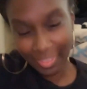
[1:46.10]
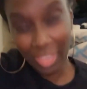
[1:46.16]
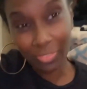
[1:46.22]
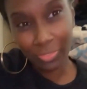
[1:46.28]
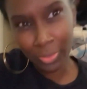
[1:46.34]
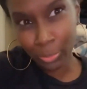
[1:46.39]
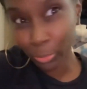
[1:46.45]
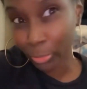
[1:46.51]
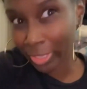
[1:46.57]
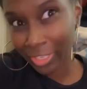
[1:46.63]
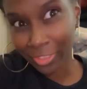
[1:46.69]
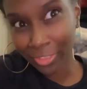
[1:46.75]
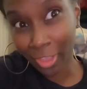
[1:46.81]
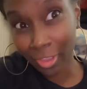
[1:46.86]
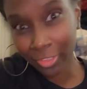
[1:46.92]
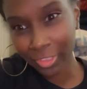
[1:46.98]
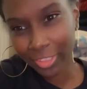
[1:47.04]
from way
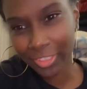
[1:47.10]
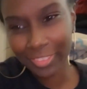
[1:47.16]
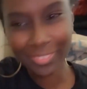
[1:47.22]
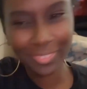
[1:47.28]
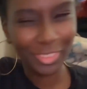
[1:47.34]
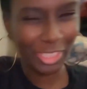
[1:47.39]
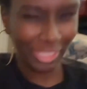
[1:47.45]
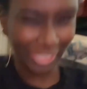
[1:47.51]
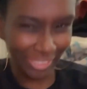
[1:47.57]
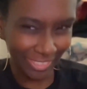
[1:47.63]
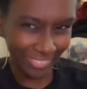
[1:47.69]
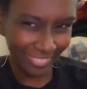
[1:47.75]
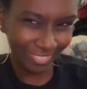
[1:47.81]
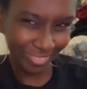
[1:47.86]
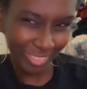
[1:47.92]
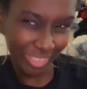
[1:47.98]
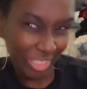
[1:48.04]
yonder in
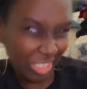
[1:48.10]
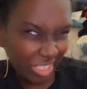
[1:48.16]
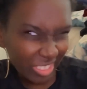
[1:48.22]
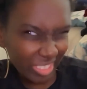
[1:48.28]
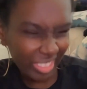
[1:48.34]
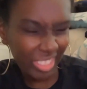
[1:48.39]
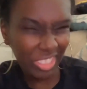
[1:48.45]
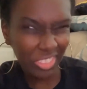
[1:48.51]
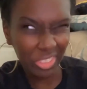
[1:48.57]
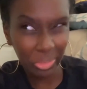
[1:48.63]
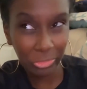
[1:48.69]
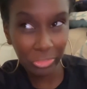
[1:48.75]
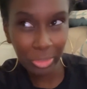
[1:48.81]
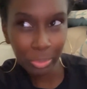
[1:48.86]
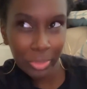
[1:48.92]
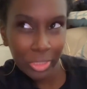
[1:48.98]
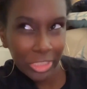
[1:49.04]
end of
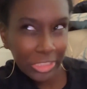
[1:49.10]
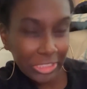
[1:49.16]
November,